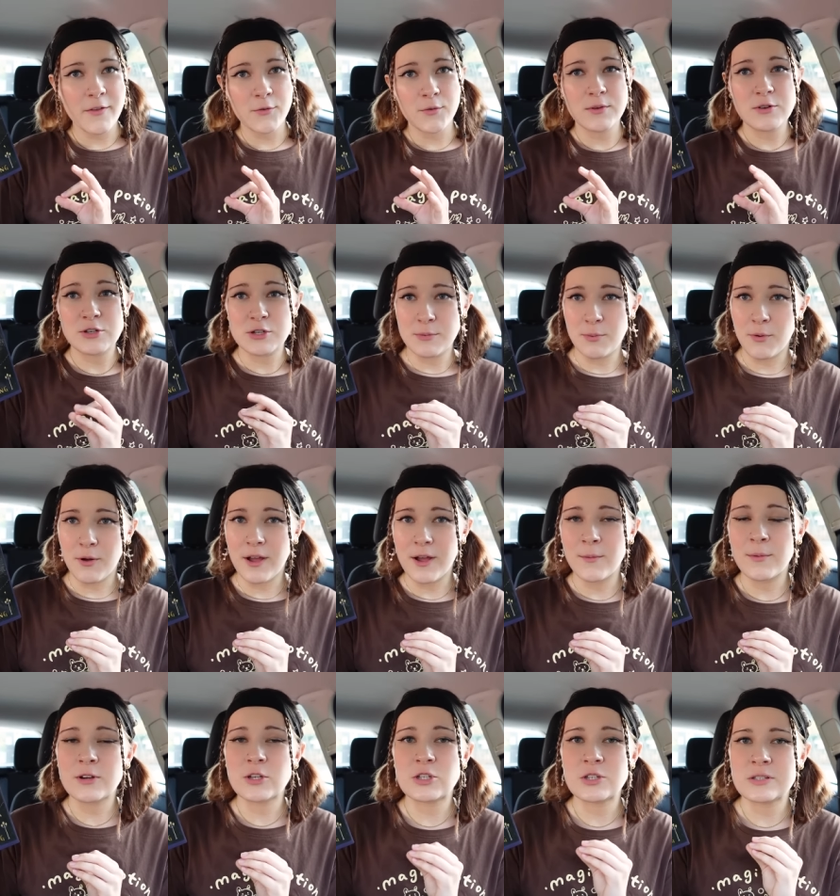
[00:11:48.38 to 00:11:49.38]
has reached a
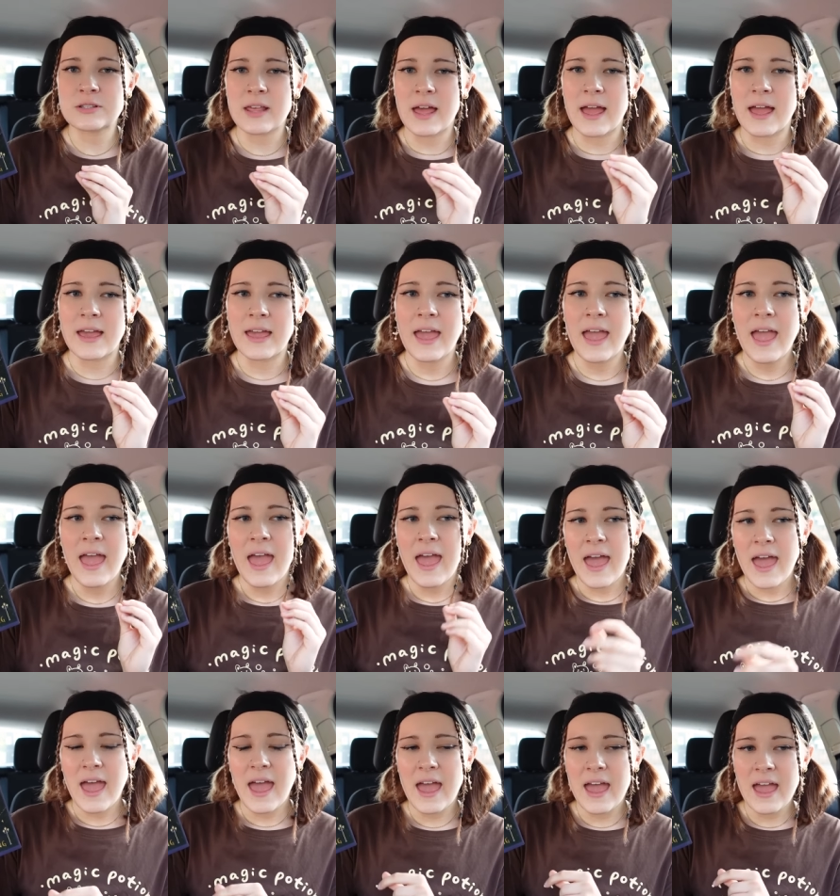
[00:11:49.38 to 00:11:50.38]
point where she's like,
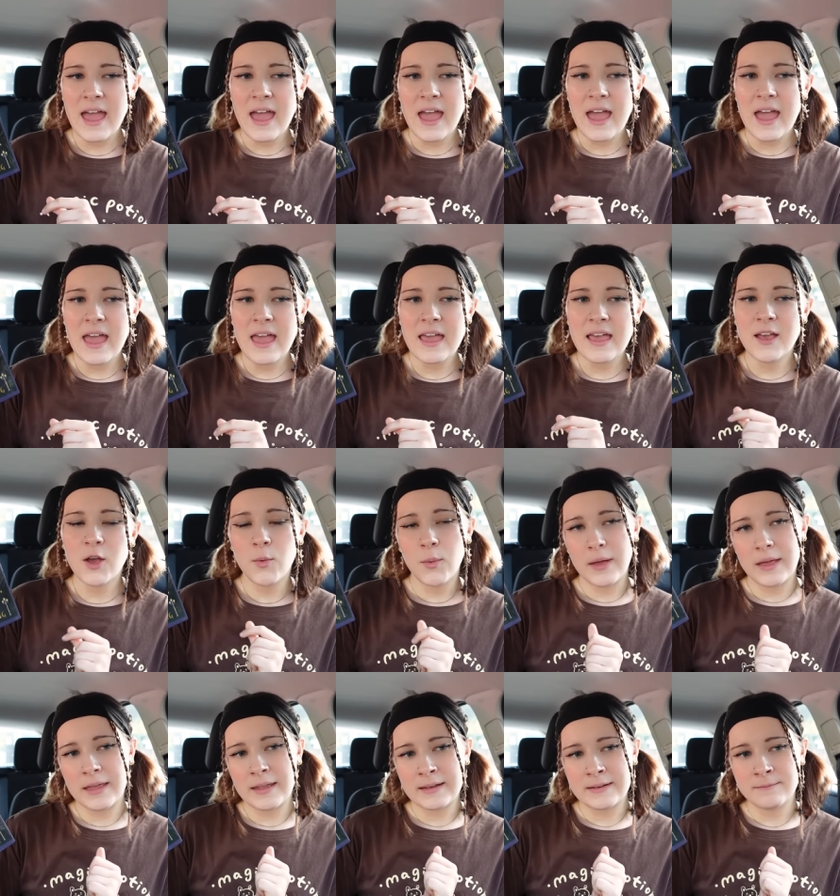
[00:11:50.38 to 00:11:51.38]
hey,
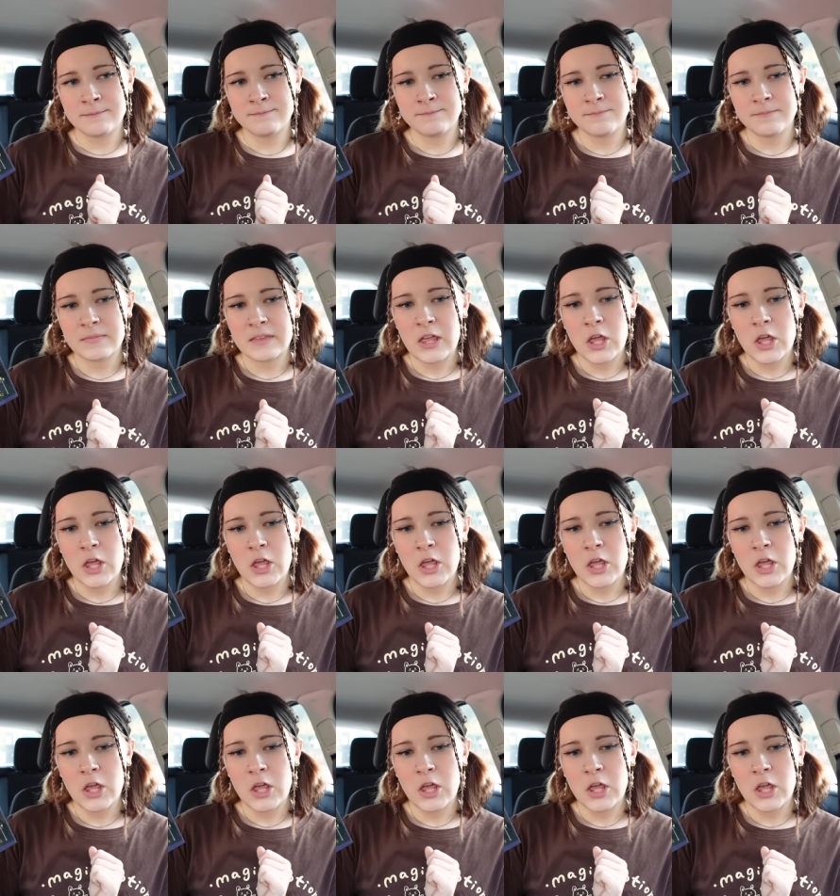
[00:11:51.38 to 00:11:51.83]
Gwen,